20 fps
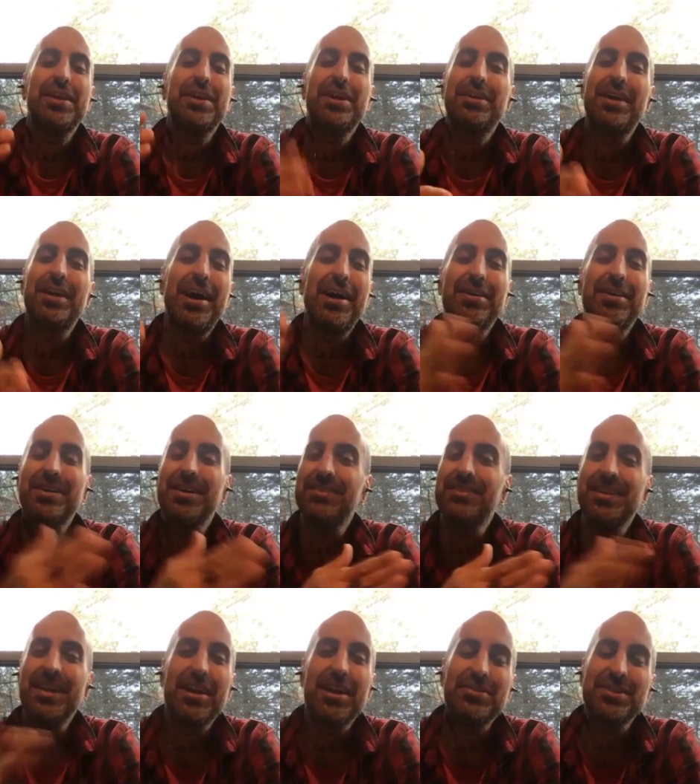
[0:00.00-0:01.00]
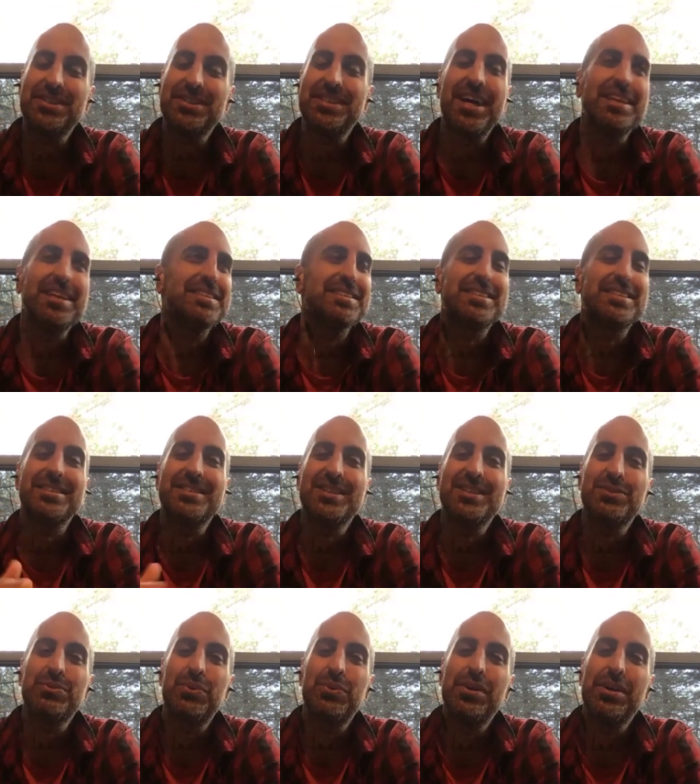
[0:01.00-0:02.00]
out at the end of a sentence, this is
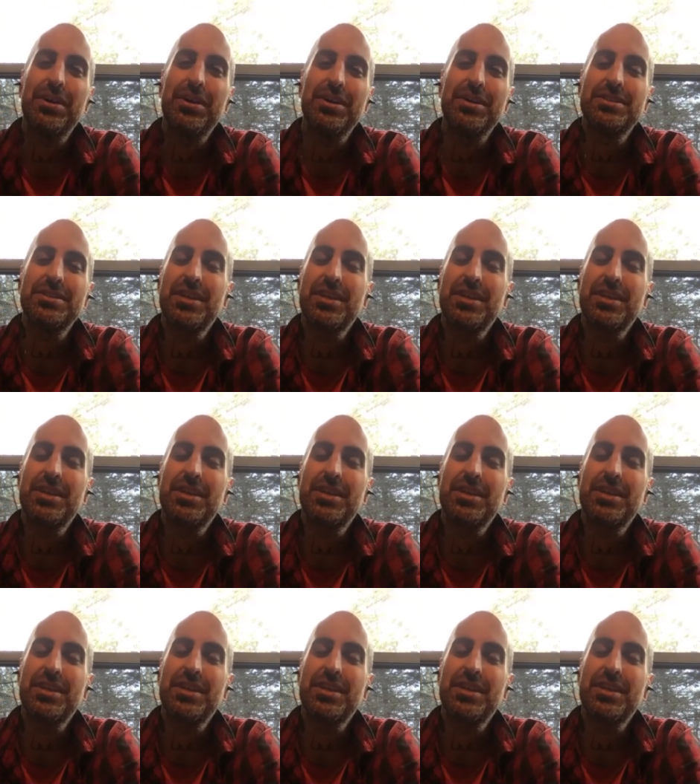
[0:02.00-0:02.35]
where it is.